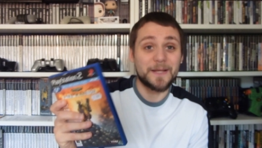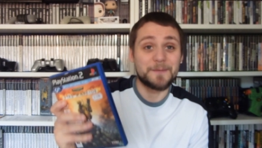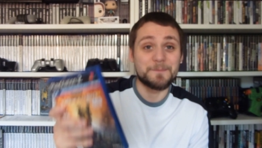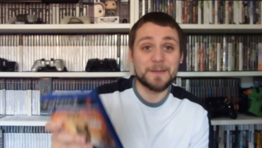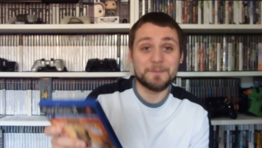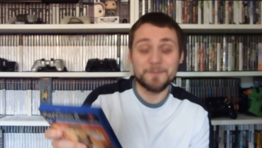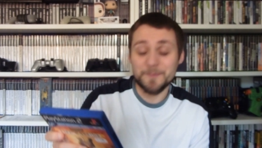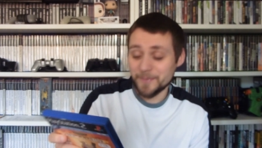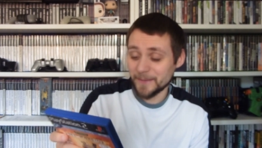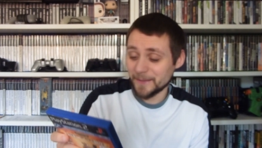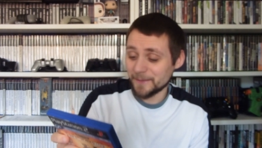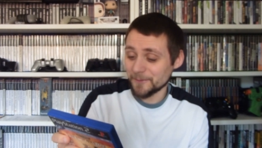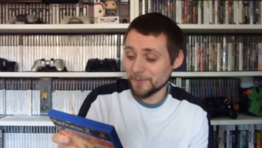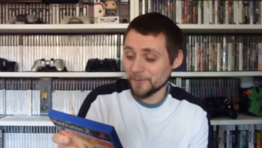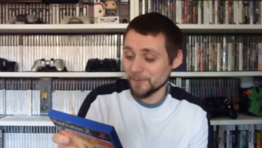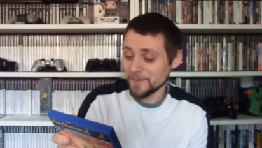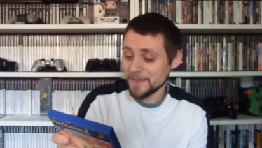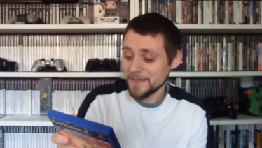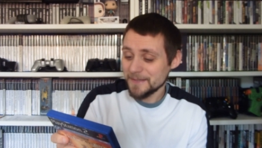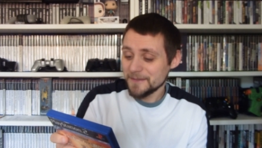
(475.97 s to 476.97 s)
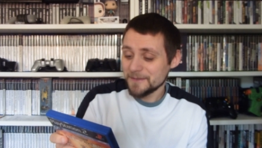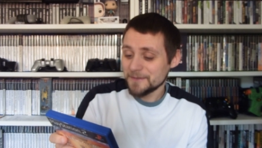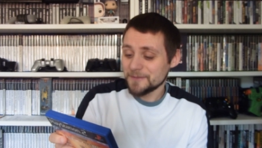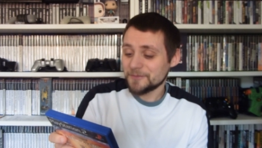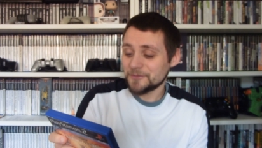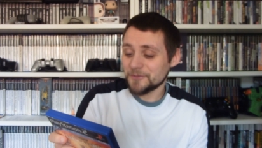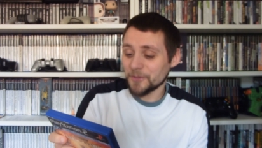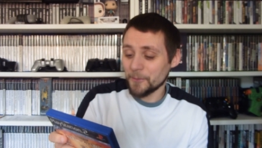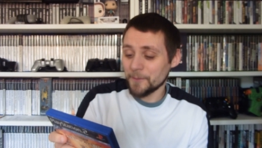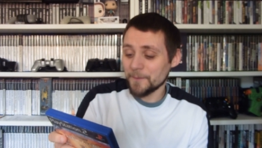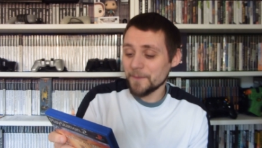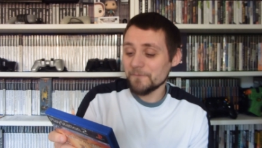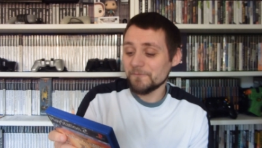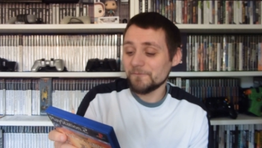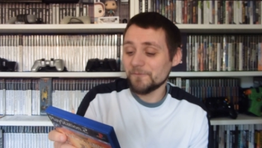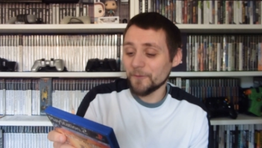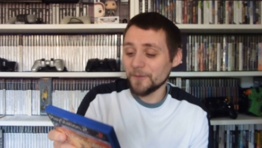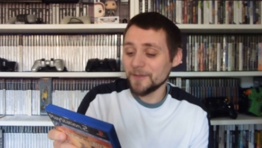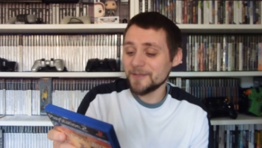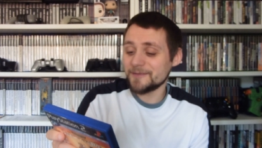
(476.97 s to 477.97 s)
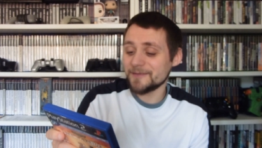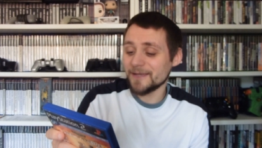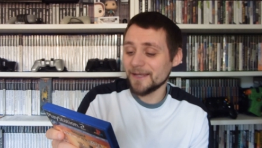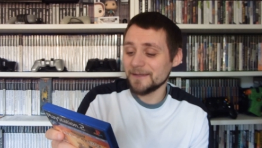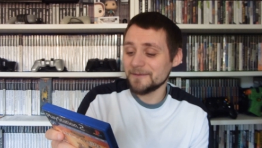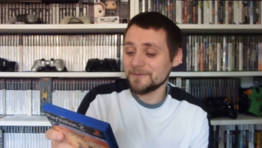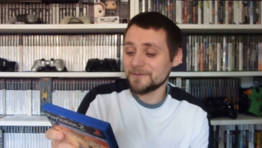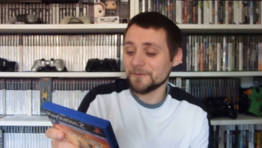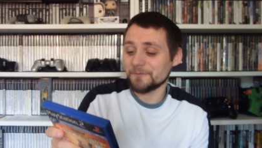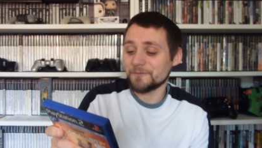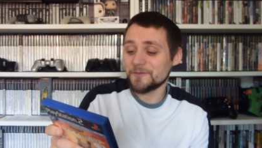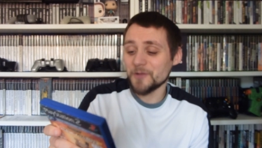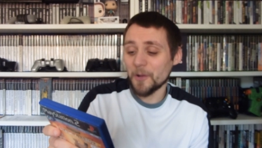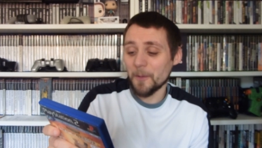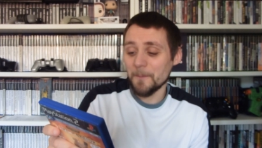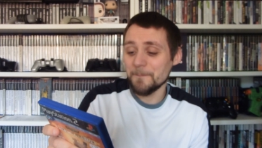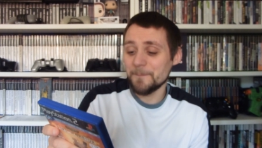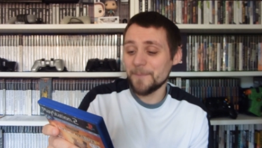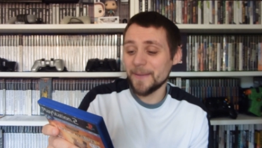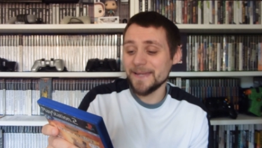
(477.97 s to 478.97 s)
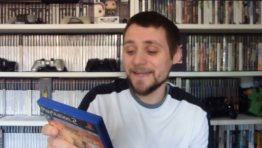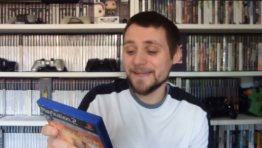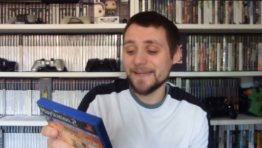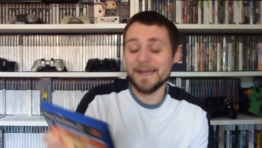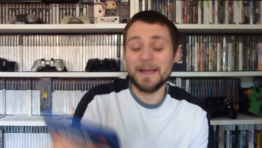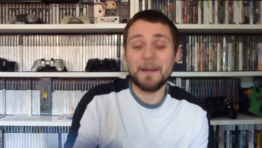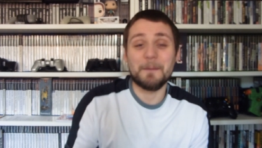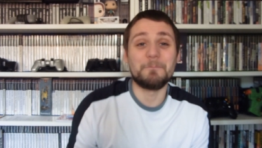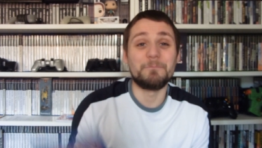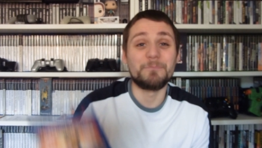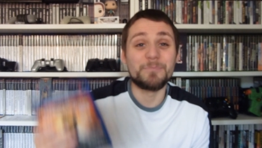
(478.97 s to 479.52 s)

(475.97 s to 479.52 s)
really made me pick it up, starring the voice talents of Tom Baker and